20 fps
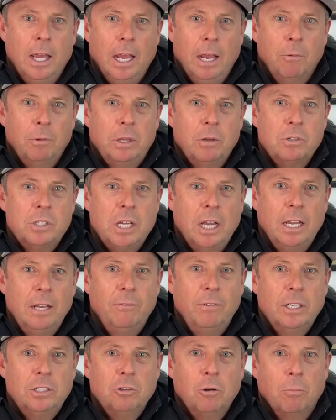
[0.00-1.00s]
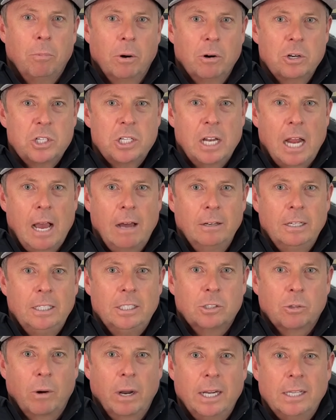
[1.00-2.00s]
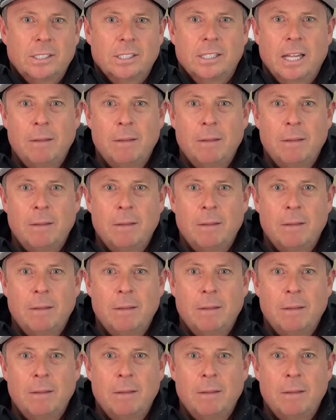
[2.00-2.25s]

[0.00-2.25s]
And with those individual personality traits,